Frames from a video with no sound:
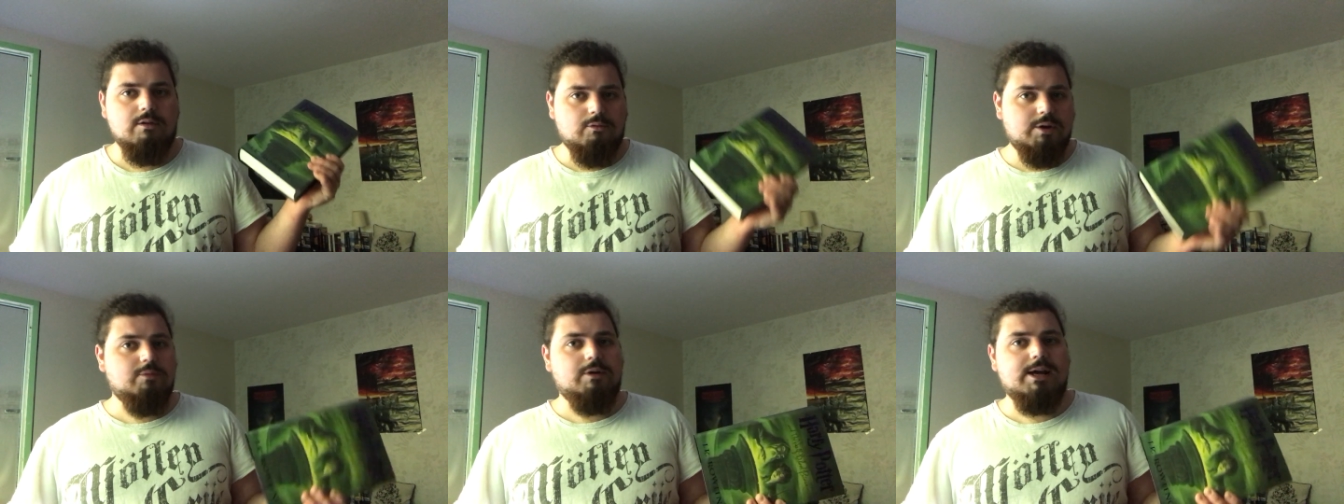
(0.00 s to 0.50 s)

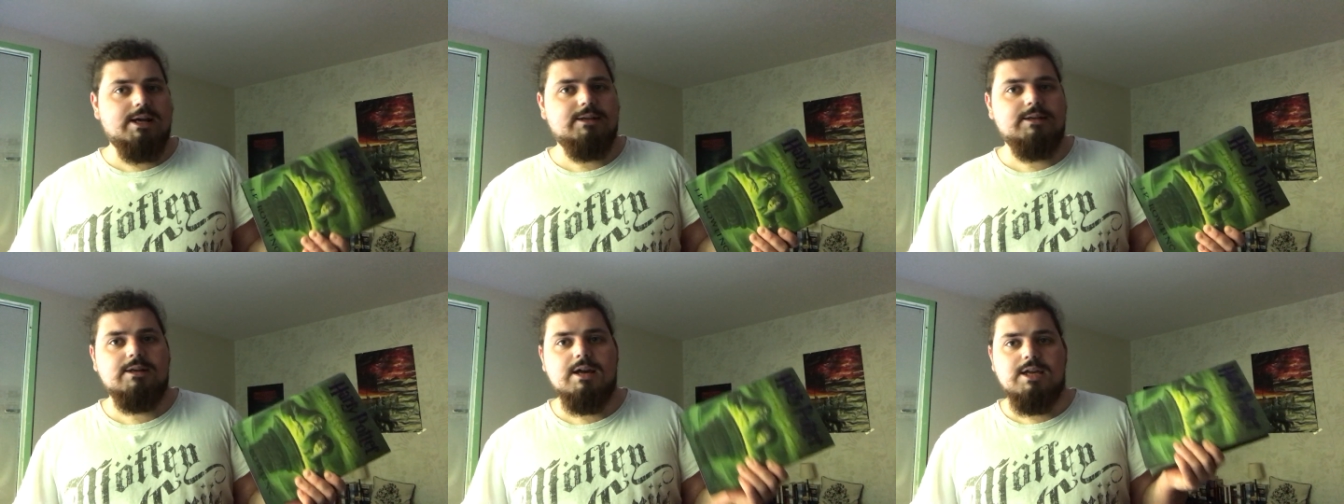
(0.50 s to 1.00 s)
reread
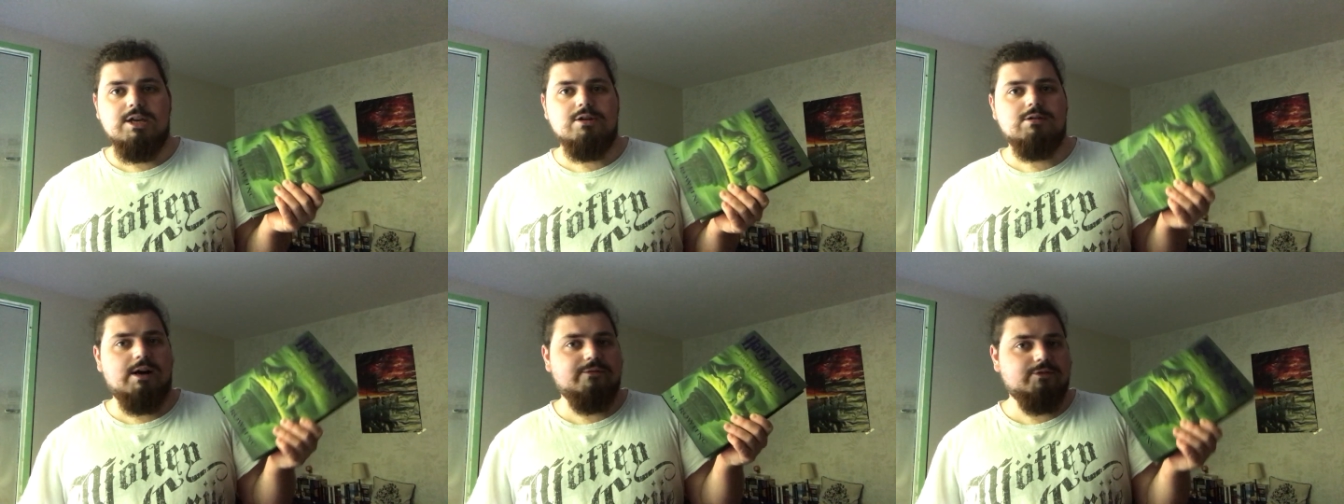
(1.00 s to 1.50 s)

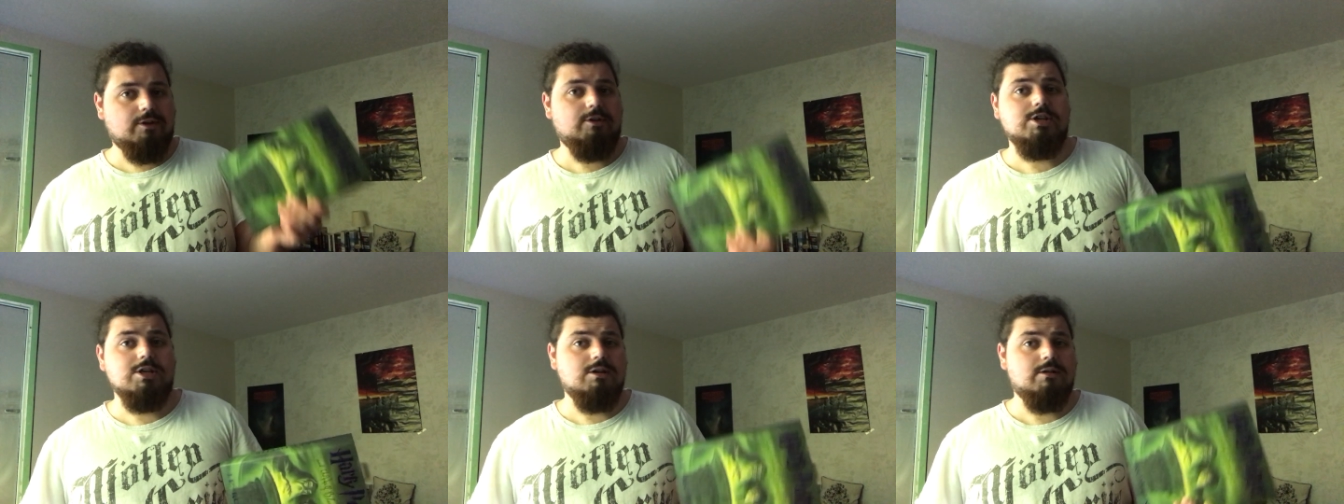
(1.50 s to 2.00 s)
year after
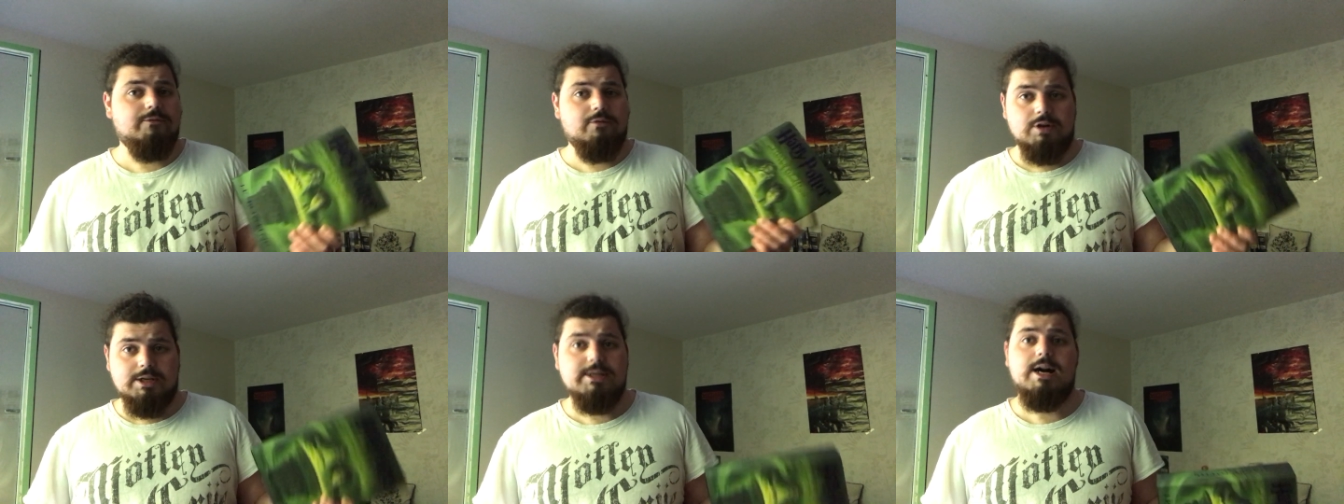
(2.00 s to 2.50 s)
year
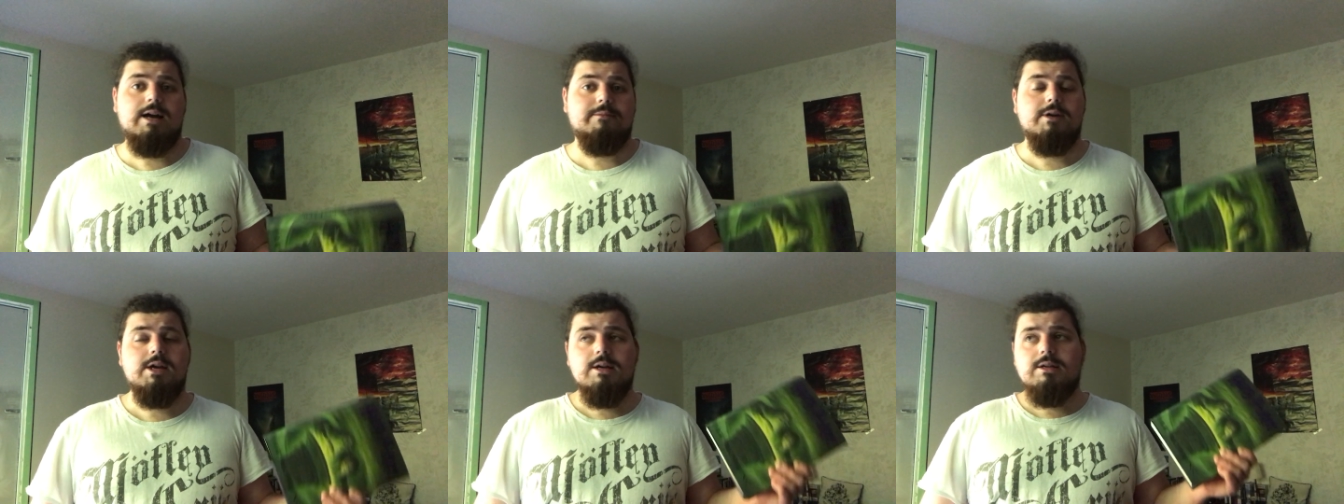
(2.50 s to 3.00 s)
for a time.